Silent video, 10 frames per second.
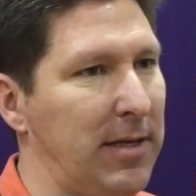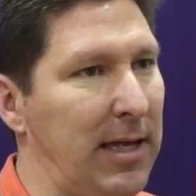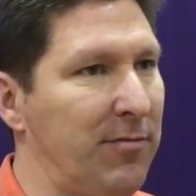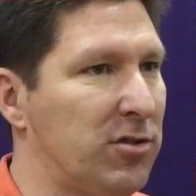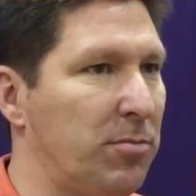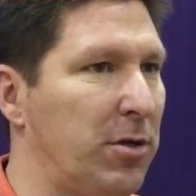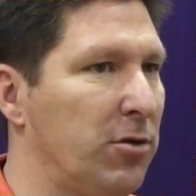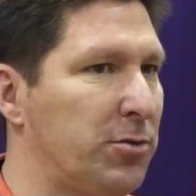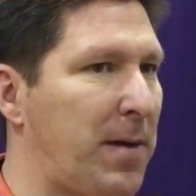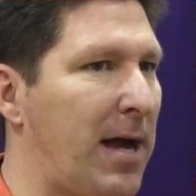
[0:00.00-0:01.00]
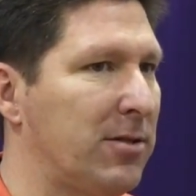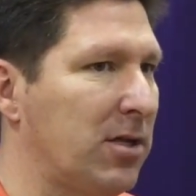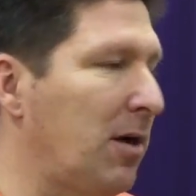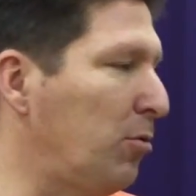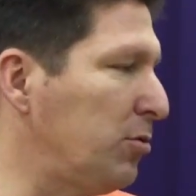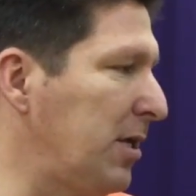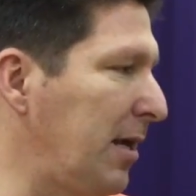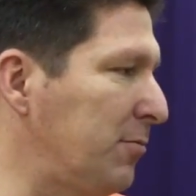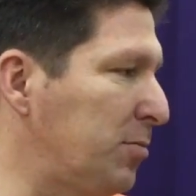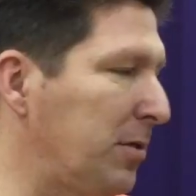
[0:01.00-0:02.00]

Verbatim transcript: and even some years past, a couple teams.